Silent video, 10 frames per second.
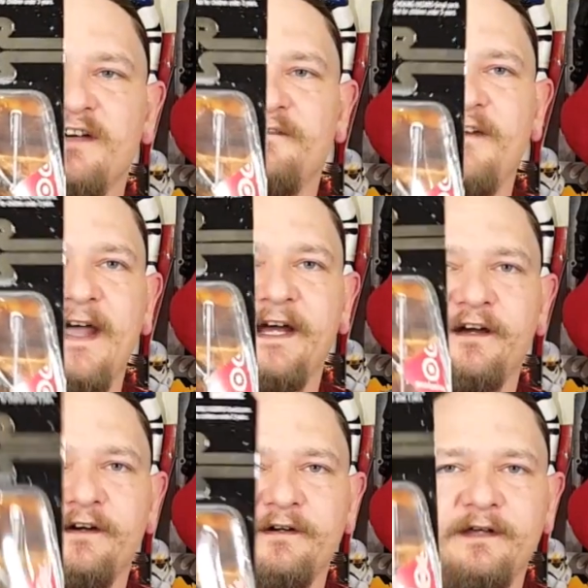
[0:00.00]
on
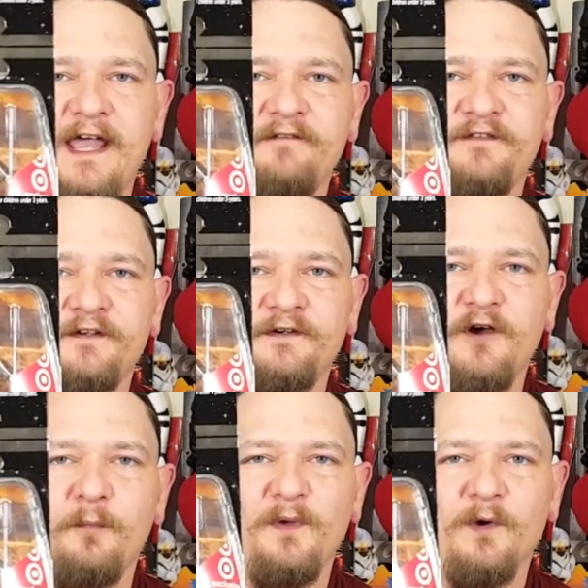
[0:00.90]
fire
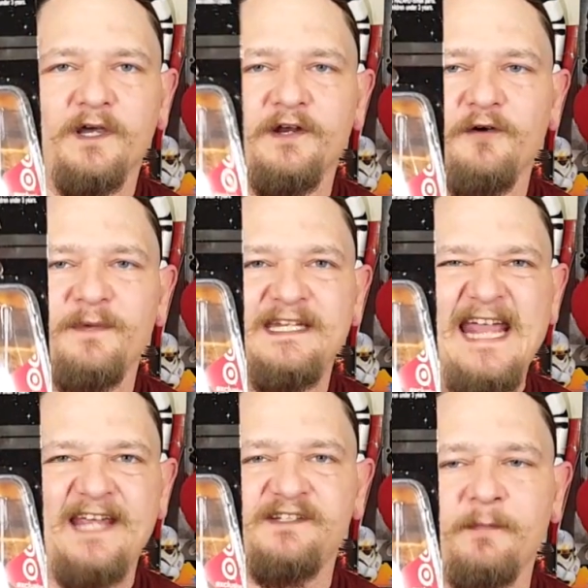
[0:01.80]
after Obi-Wan Kenobi
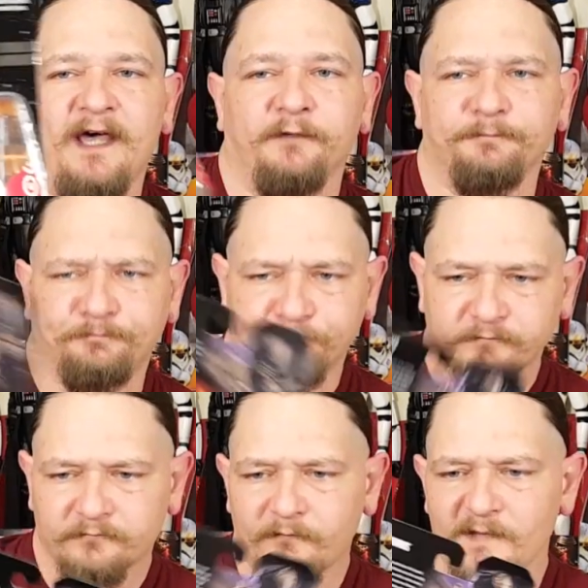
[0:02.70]
takes him out.
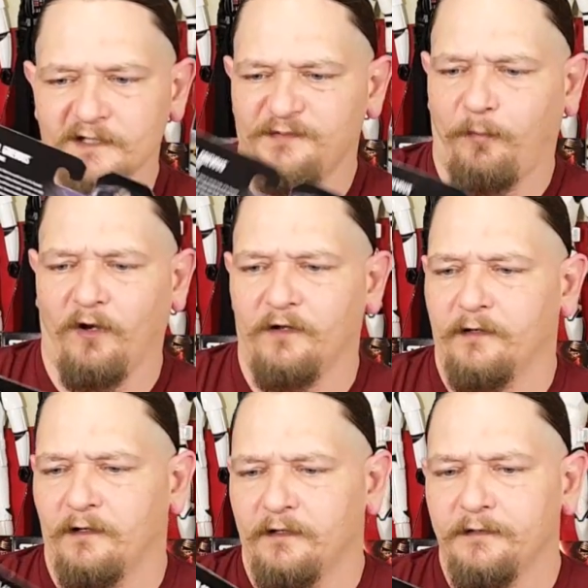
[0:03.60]

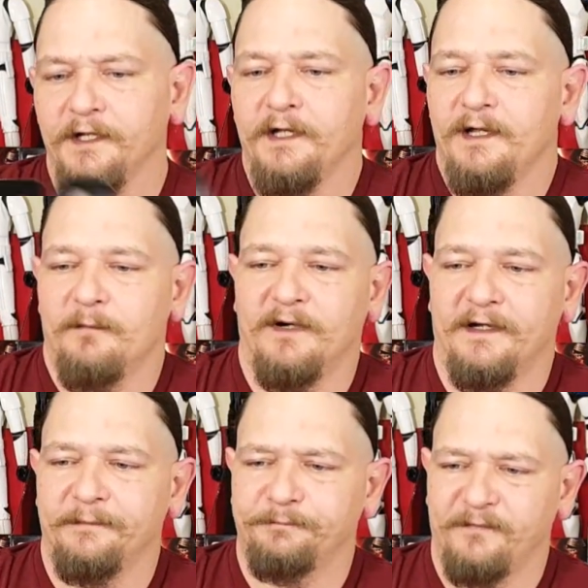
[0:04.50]
Spoiler alert.
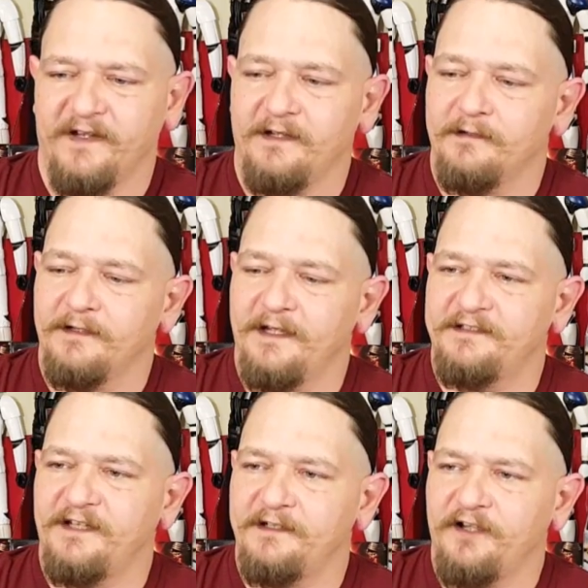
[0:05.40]
But
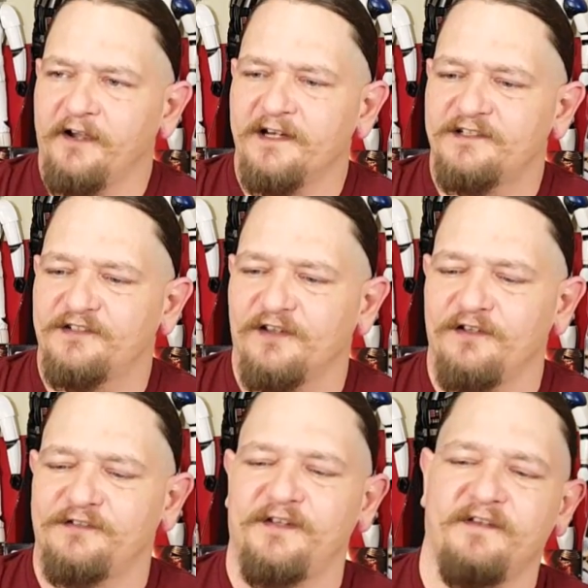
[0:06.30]
it's a Target
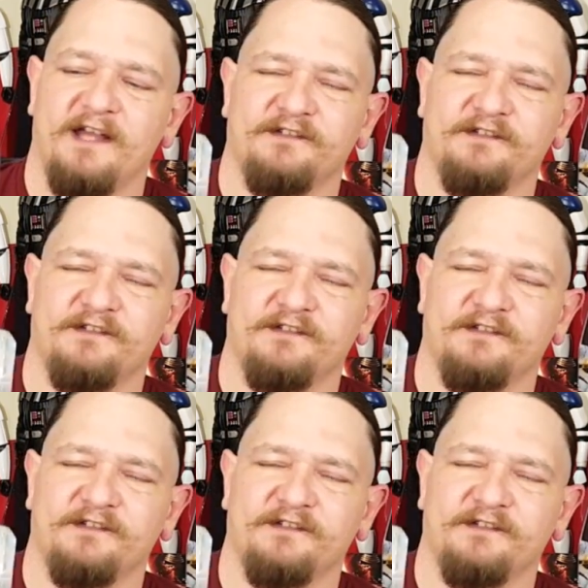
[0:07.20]
exclusive.